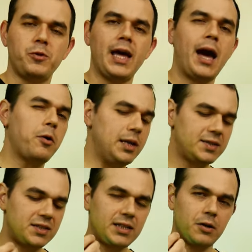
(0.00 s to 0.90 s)
without
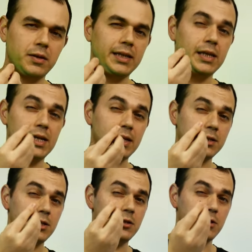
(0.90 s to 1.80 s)
necessarily needing
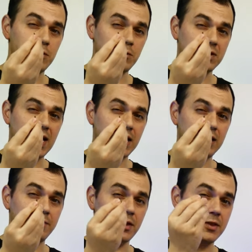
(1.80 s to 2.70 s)
to use
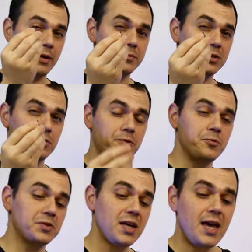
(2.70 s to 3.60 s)
any of the thumb screws